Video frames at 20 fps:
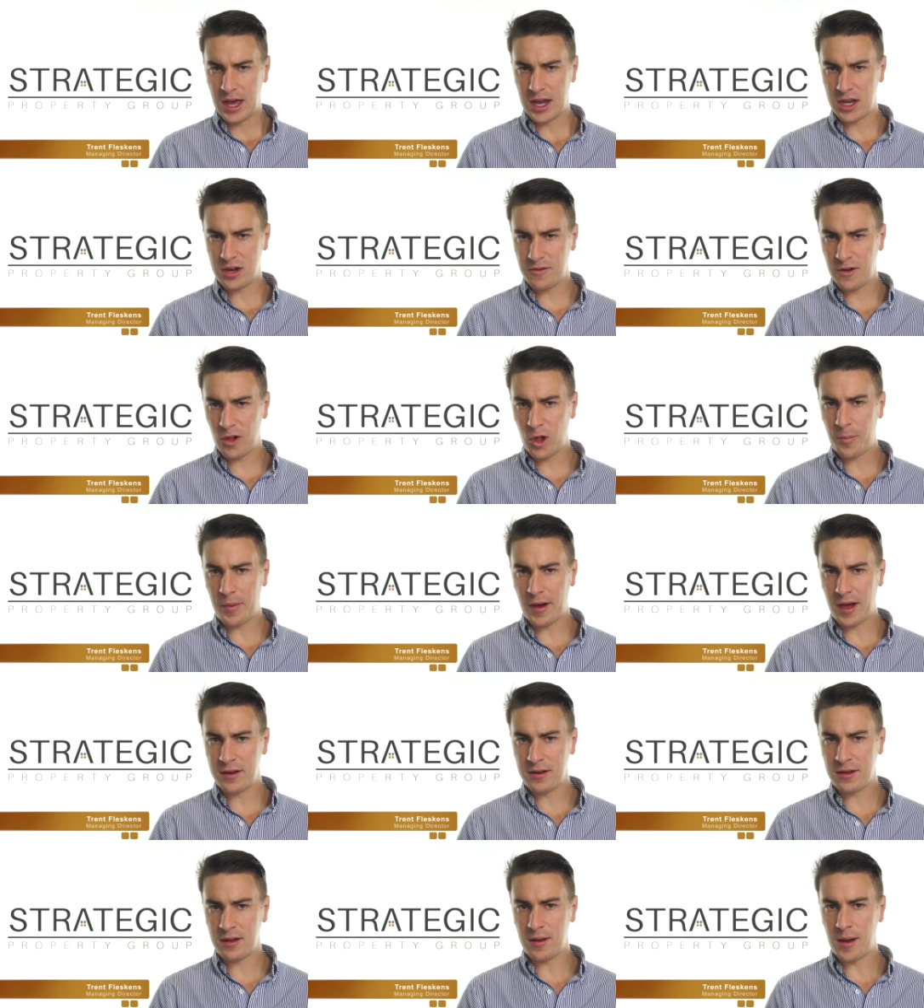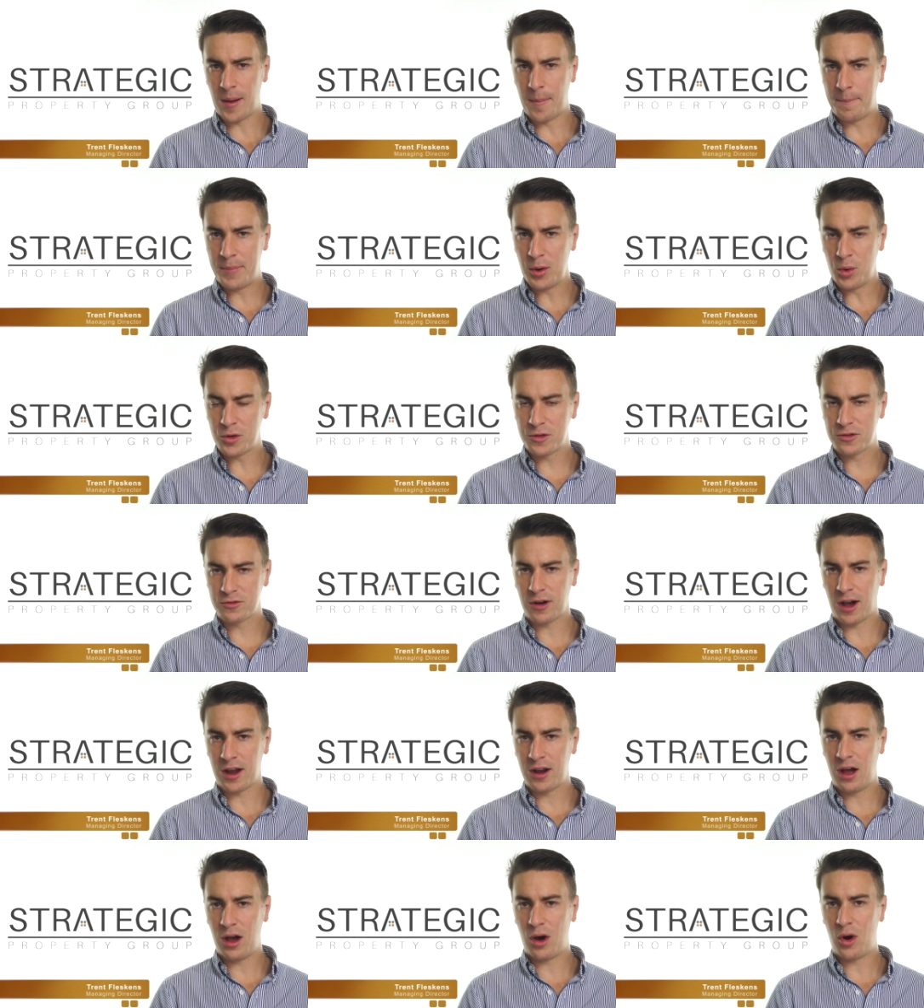and develop under a built
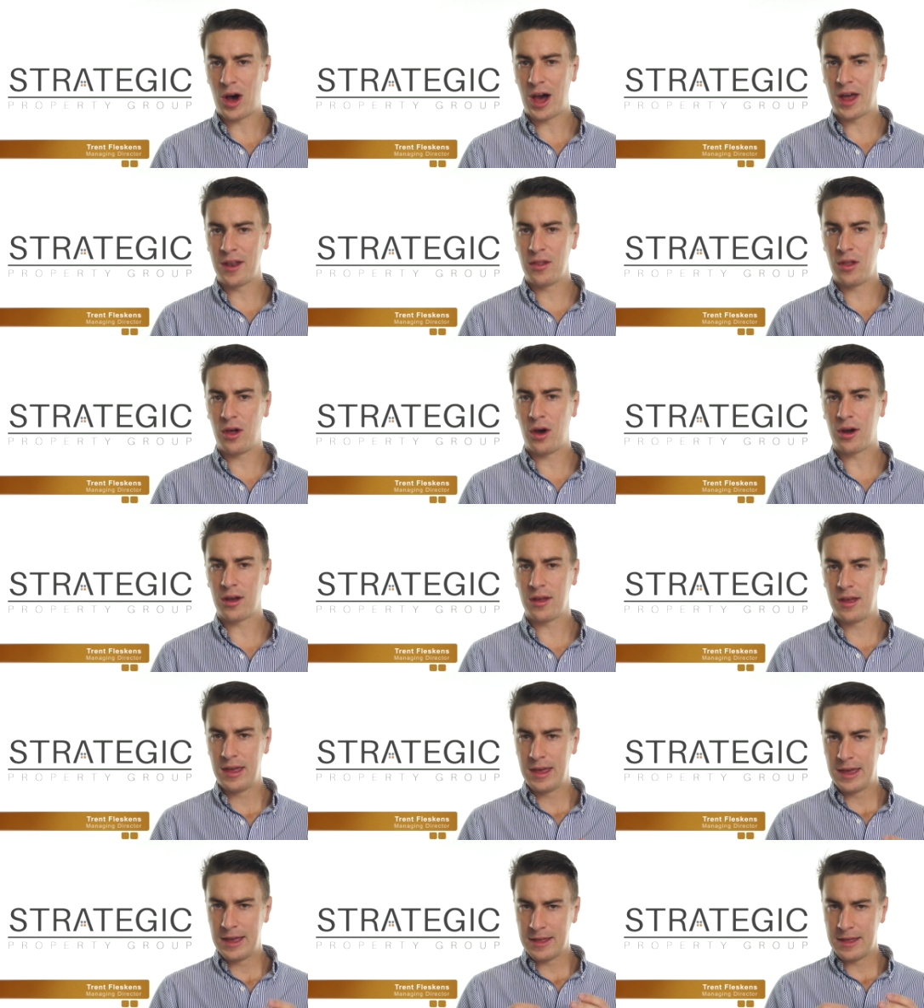strata or unlock